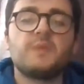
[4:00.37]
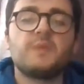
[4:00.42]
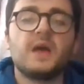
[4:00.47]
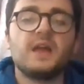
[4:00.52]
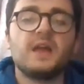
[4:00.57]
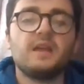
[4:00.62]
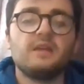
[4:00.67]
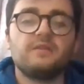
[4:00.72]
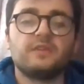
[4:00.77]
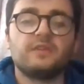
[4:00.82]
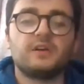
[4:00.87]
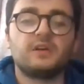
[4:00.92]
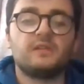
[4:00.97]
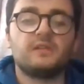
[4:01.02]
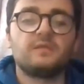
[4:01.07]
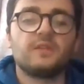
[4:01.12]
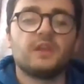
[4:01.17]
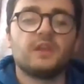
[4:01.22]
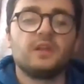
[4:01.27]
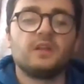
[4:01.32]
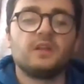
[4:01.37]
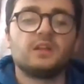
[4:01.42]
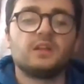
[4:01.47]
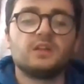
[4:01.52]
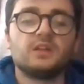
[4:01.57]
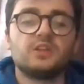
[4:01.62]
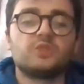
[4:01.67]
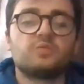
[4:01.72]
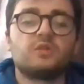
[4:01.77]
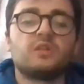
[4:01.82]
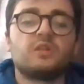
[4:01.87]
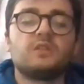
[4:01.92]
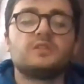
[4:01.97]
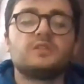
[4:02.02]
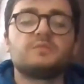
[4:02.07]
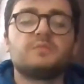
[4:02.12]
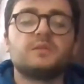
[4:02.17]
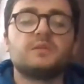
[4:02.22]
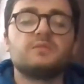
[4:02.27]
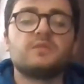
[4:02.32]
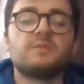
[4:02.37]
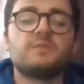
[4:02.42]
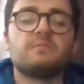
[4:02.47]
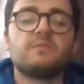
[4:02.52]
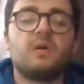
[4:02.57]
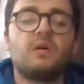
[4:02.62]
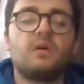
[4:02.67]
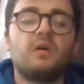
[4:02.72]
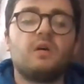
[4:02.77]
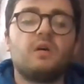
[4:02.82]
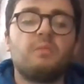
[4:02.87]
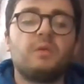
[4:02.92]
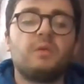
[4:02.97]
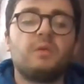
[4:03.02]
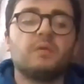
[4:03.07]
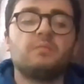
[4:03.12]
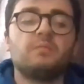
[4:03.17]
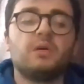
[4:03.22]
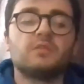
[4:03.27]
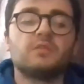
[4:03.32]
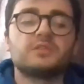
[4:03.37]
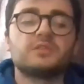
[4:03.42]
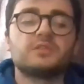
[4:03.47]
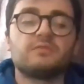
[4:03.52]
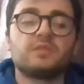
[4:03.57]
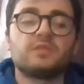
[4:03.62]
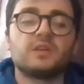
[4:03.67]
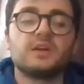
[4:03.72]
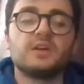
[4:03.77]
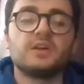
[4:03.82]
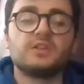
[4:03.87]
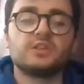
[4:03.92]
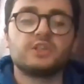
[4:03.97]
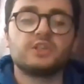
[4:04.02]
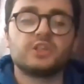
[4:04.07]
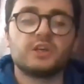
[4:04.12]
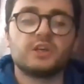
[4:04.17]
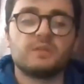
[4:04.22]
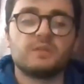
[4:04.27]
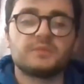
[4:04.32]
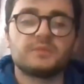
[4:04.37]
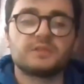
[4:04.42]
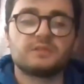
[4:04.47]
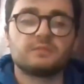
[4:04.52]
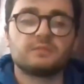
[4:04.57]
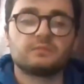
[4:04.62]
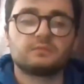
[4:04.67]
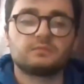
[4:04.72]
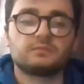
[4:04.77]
behaviour, as well as building more upon positive relationships.